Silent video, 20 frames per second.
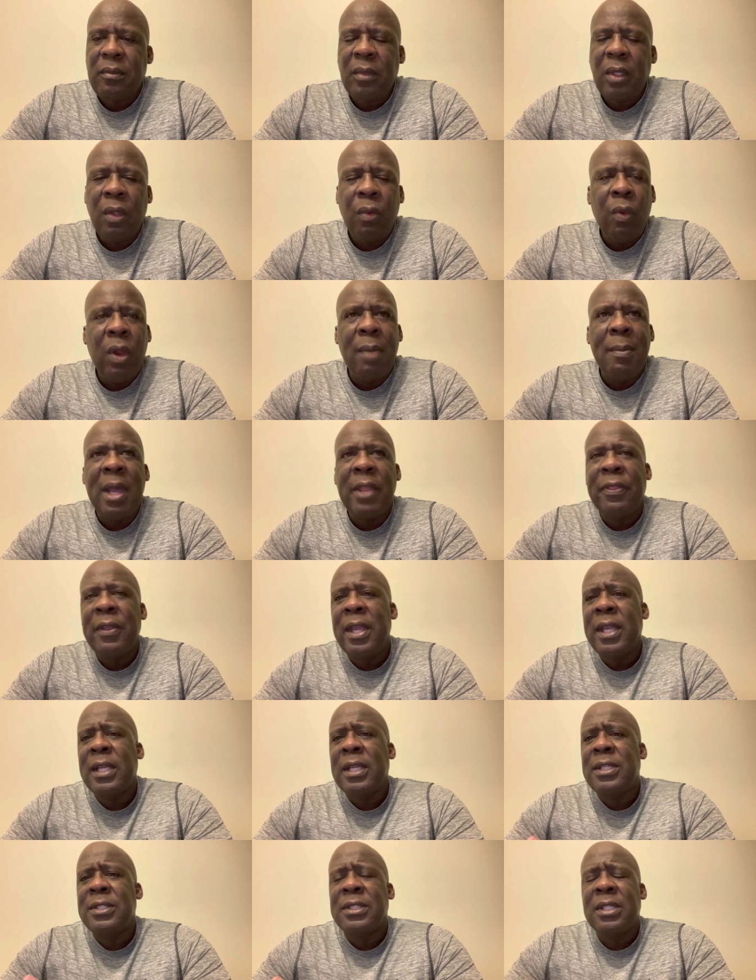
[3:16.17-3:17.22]
Well, my
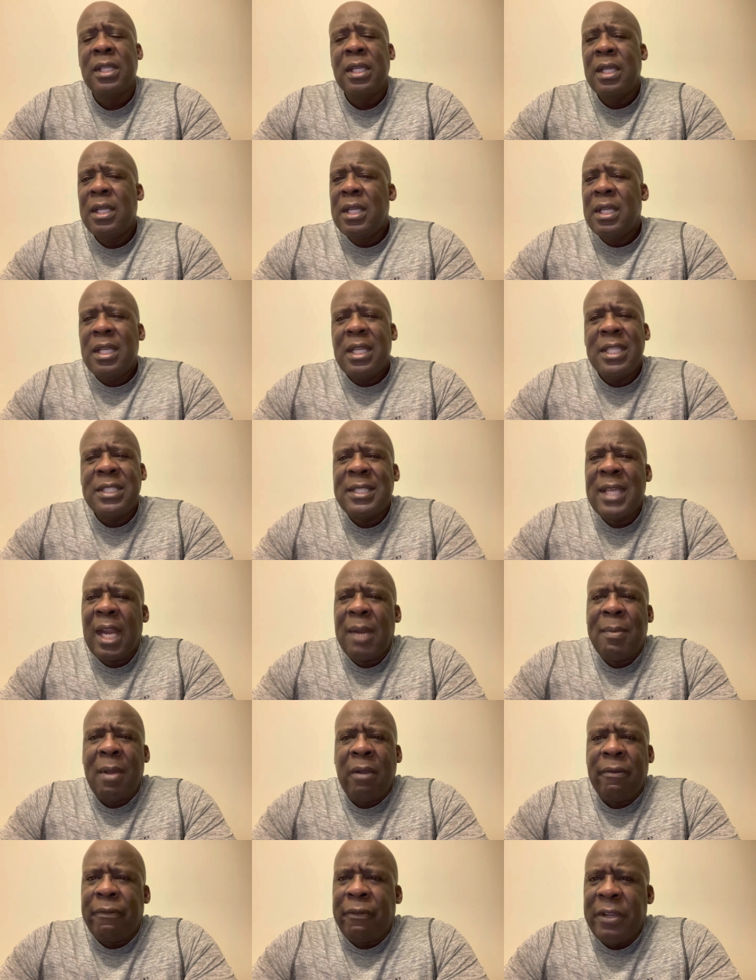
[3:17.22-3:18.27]
thing is, it's not
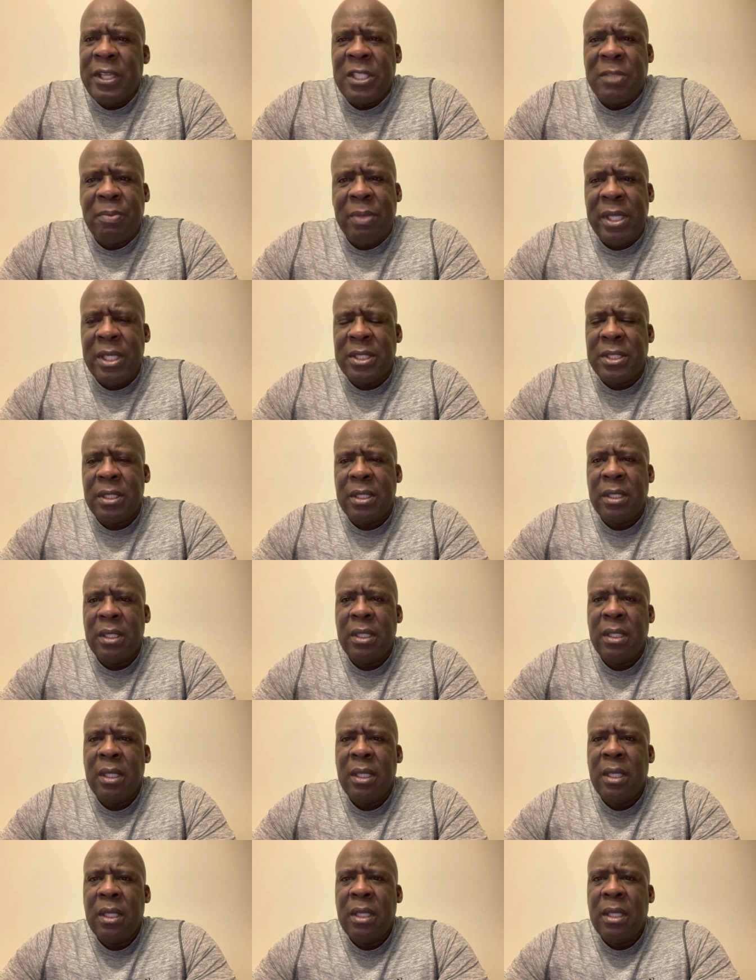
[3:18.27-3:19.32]
about free speech.
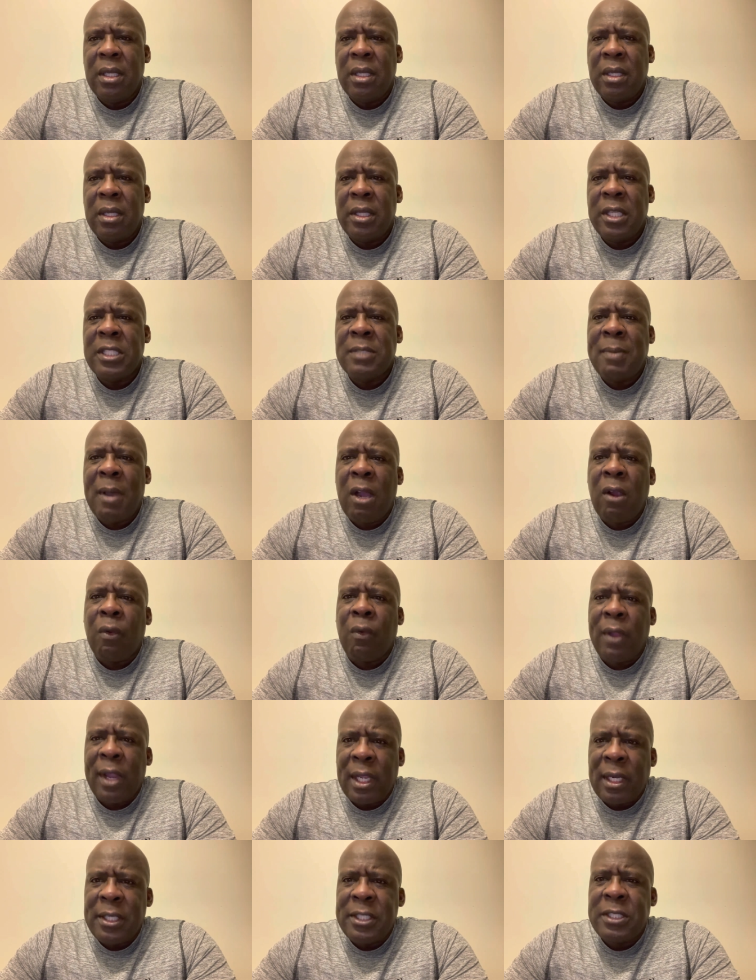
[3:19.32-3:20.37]
It's about
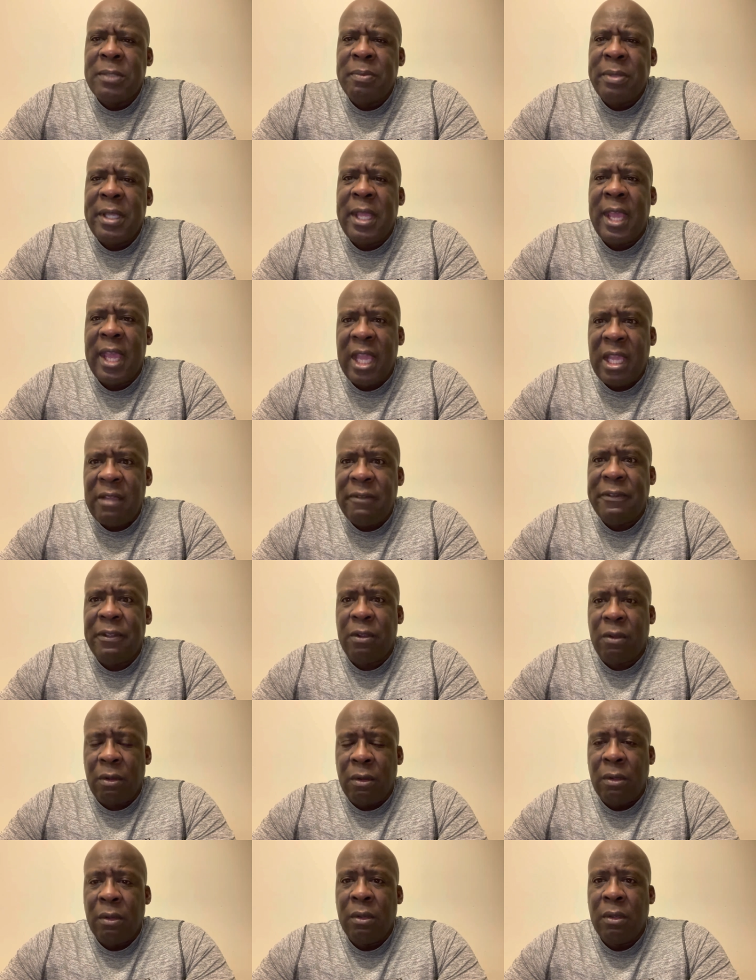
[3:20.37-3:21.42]
reckless
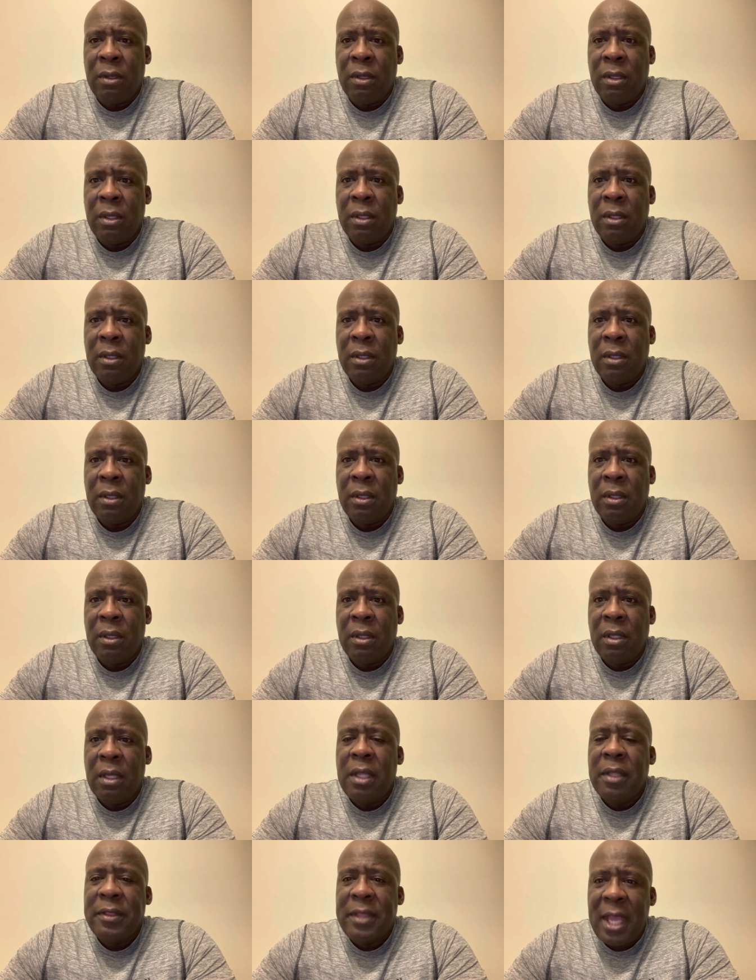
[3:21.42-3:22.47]
behavior.
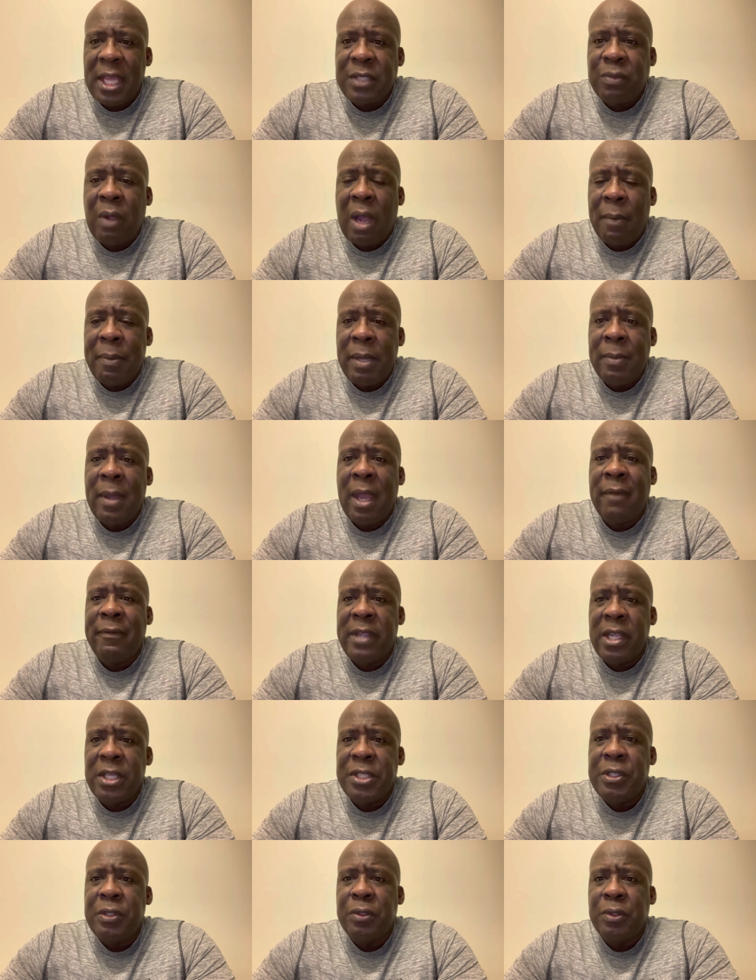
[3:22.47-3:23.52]
That's why people have
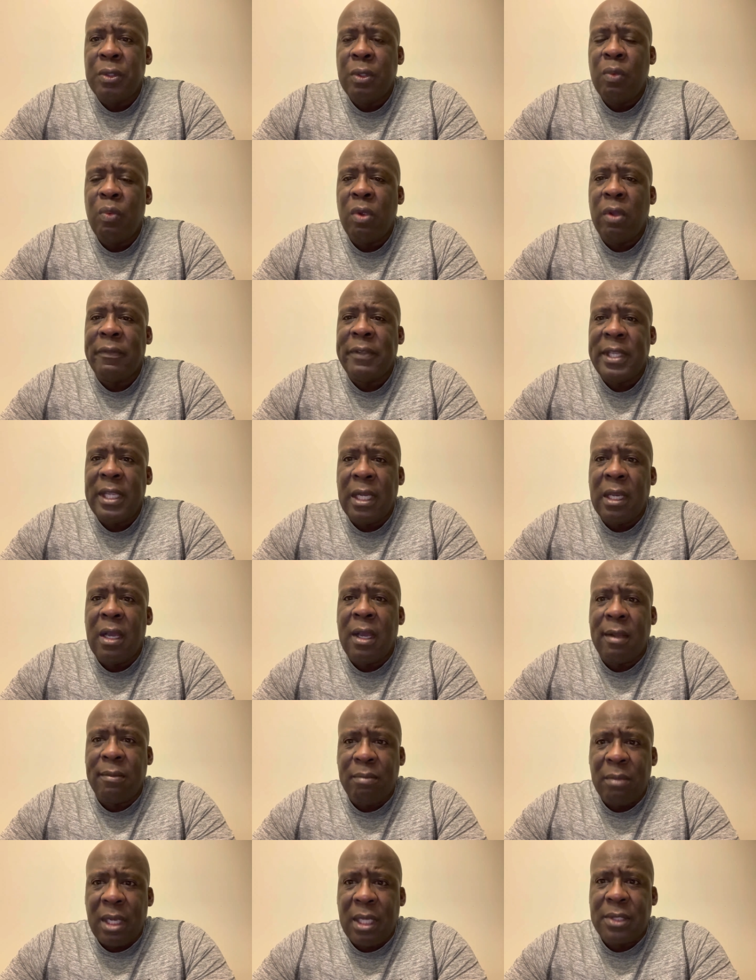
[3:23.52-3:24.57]
issues with Elon
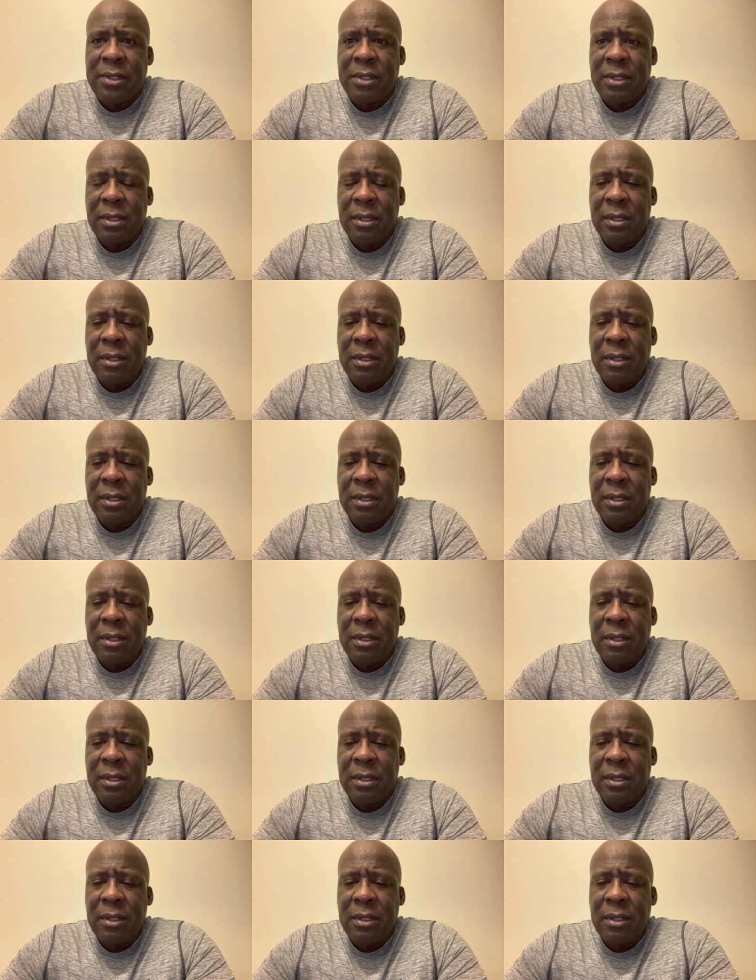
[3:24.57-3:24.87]
Musk.